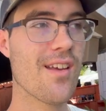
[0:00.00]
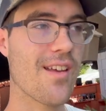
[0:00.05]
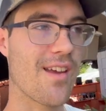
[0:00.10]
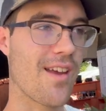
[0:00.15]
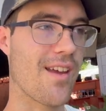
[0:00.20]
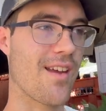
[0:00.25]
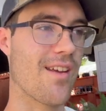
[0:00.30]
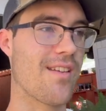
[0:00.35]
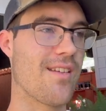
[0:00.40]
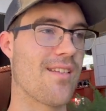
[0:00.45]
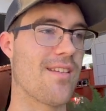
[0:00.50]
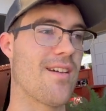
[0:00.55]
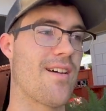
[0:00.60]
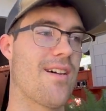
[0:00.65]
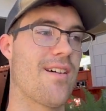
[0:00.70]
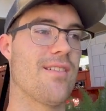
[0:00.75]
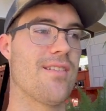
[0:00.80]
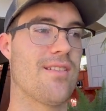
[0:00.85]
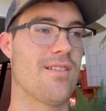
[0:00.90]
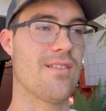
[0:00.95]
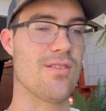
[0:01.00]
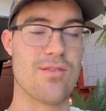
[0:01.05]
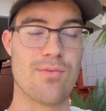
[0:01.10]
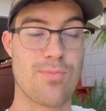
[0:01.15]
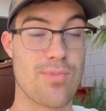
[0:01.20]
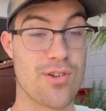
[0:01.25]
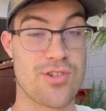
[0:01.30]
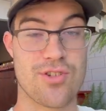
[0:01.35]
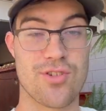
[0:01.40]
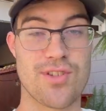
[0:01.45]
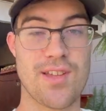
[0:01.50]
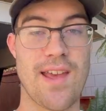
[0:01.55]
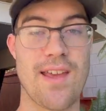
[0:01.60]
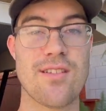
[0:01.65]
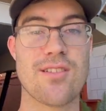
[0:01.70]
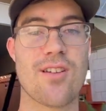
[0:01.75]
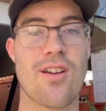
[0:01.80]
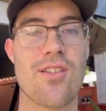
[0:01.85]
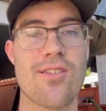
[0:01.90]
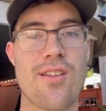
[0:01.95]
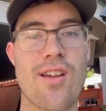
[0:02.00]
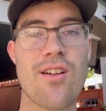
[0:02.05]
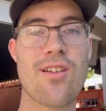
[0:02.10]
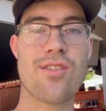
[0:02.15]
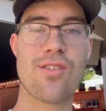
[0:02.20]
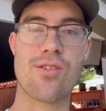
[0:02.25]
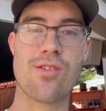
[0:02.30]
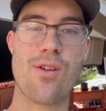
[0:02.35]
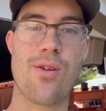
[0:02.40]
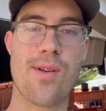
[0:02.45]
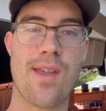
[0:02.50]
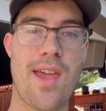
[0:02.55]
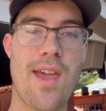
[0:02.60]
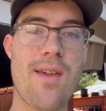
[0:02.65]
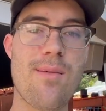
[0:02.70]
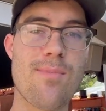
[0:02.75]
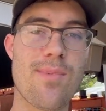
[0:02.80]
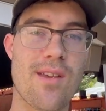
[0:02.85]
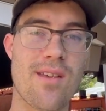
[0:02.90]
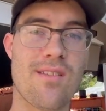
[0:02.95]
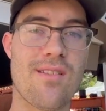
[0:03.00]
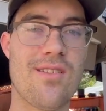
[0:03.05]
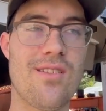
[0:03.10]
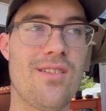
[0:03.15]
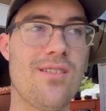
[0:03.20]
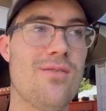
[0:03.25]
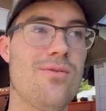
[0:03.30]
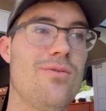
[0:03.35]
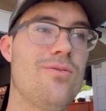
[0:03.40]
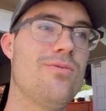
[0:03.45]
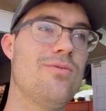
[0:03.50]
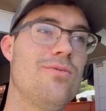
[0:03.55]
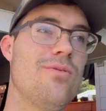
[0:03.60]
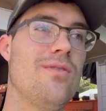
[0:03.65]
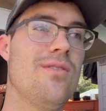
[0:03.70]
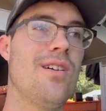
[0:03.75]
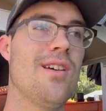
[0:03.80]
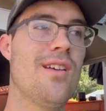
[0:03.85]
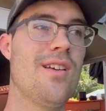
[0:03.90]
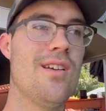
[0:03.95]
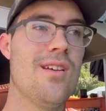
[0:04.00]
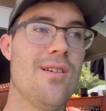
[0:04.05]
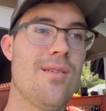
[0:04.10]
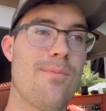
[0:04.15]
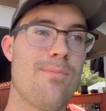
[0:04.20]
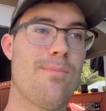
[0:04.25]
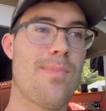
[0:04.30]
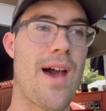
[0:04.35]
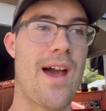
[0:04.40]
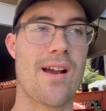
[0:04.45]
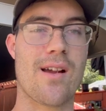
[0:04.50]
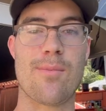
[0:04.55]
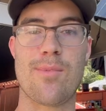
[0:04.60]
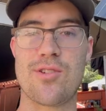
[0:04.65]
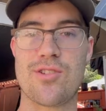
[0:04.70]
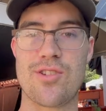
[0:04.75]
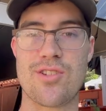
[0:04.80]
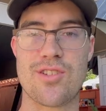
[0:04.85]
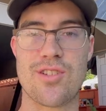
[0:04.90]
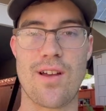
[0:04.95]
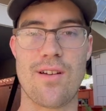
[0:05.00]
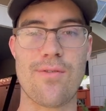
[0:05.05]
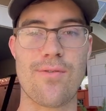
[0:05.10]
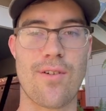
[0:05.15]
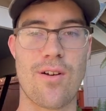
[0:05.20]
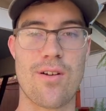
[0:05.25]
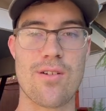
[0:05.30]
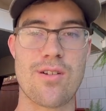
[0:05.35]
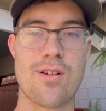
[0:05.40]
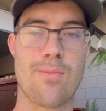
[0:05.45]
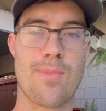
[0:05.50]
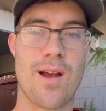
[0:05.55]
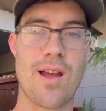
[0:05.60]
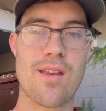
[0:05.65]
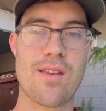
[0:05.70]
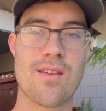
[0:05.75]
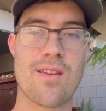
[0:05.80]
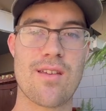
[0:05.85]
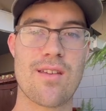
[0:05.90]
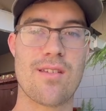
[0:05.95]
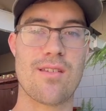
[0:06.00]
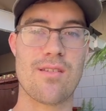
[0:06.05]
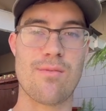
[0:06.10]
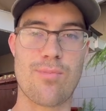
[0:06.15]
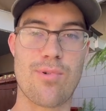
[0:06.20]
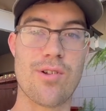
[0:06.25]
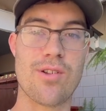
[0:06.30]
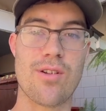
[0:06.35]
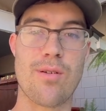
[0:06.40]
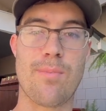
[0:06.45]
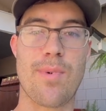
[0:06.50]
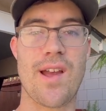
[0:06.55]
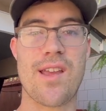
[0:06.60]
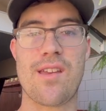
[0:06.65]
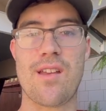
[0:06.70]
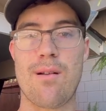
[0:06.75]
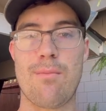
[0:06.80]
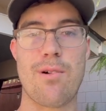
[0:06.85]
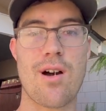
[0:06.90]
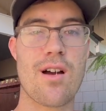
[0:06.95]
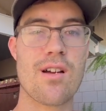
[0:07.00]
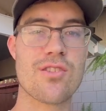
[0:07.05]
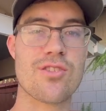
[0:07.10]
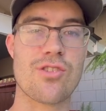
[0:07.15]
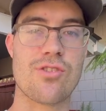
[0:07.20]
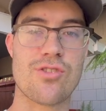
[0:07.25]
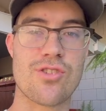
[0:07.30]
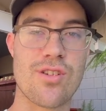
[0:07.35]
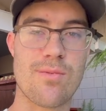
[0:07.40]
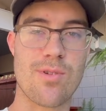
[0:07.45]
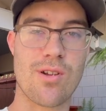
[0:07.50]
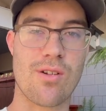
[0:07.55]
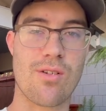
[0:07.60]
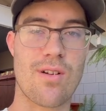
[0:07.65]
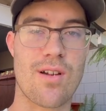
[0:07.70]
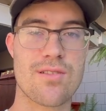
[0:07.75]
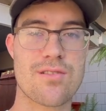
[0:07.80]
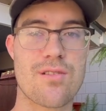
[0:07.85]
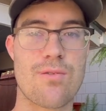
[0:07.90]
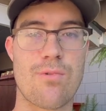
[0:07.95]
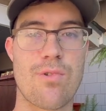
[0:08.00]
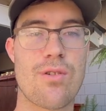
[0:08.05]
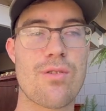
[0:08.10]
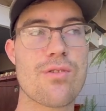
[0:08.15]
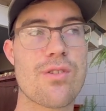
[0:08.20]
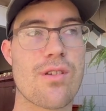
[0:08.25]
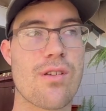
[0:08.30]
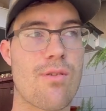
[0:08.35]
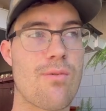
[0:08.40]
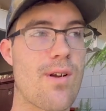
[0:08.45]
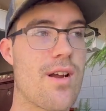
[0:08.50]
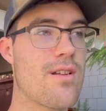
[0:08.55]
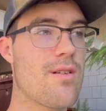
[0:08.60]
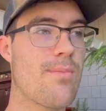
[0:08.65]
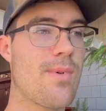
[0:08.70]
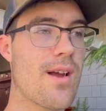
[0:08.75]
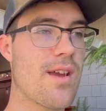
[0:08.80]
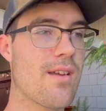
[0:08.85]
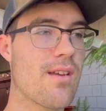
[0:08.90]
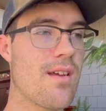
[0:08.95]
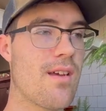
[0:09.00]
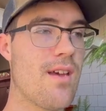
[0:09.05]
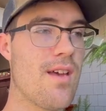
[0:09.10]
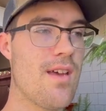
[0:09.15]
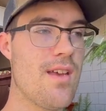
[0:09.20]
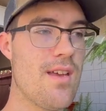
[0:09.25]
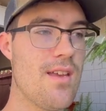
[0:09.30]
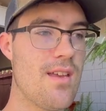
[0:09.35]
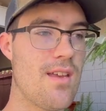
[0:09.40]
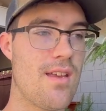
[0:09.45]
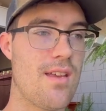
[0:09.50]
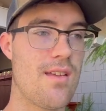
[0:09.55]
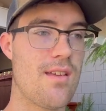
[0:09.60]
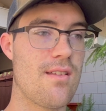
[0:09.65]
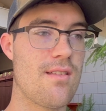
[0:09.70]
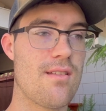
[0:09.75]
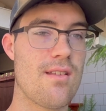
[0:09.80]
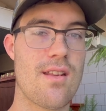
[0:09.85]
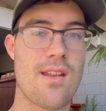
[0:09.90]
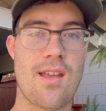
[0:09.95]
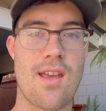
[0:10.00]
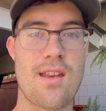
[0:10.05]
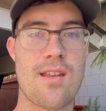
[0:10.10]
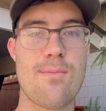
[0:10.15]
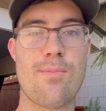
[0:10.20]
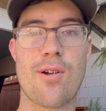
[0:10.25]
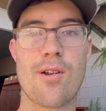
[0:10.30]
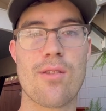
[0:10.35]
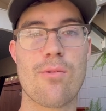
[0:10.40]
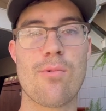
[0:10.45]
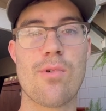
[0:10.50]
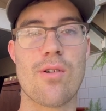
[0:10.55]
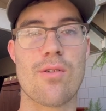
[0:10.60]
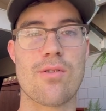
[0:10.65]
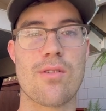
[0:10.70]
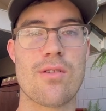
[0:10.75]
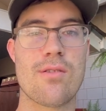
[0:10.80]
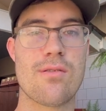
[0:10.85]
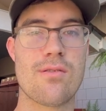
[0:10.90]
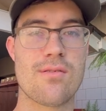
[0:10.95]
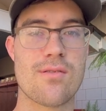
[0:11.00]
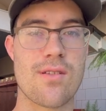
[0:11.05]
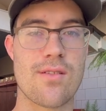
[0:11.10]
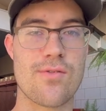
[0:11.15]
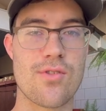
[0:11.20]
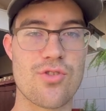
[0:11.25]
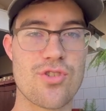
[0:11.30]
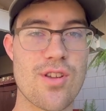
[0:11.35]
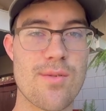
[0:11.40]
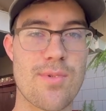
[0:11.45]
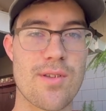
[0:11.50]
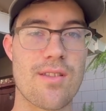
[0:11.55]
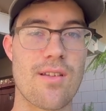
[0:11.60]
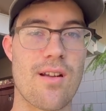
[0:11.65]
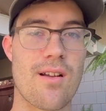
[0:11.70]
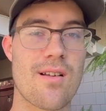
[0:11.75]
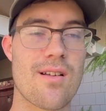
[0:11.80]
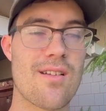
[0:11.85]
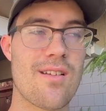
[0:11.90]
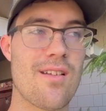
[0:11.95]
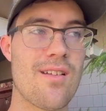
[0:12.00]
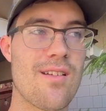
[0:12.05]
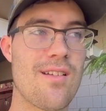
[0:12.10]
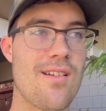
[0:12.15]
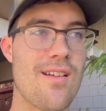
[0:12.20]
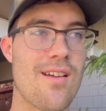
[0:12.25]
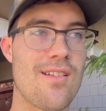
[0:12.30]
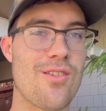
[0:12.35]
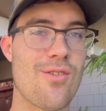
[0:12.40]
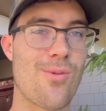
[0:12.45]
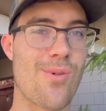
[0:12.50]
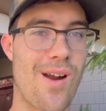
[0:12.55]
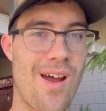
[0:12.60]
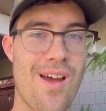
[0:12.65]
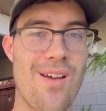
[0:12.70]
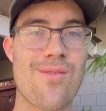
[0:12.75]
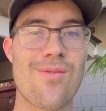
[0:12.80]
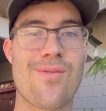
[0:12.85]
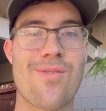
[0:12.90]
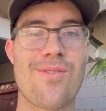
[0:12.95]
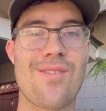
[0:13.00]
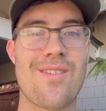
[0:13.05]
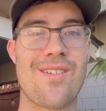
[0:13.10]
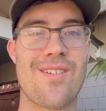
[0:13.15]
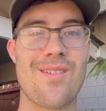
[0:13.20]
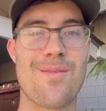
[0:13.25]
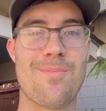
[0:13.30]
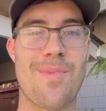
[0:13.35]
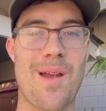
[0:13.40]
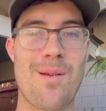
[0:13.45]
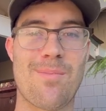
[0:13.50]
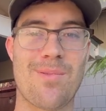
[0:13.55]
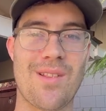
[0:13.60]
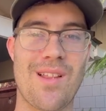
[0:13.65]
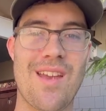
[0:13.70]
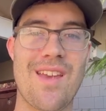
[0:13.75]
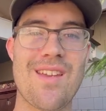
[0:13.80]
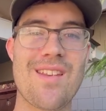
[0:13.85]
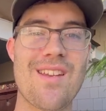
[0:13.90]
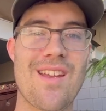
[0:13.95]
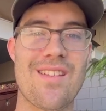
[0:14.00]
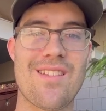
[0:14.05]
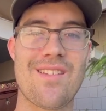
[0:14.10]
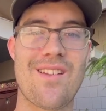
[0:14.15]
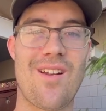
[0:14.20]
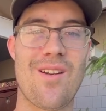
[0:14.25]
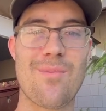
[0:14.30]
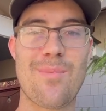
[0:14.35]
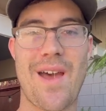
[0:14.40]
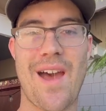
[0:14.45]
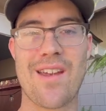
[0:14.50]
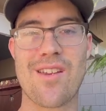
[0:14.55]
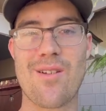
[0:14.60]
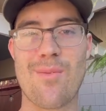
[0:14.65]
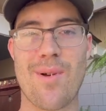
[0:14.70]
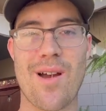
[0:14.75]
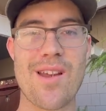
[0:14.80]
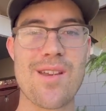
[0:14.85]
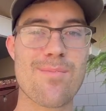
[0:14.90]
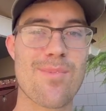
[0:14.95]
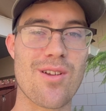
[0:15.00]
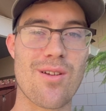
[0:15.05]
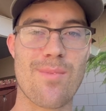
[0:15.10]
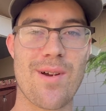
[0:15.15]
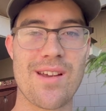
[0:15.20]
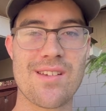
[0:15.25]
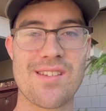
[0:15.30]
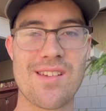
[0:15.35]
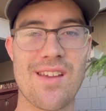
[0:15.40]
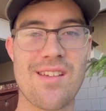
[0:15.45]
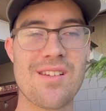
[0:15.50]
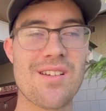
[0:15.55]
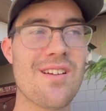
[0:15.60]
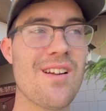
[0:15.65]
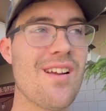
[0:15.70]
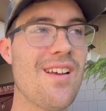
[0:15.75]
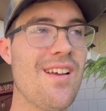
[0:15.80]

And uh, you put your tent on there, you can go camping. You pack a bunch of stuff on your bike, you put your bike in a box, you ship it across the world, you can ride your bike in any part of the world if you ship it there. And you arrive by plane and unpack your bike, put your bike together.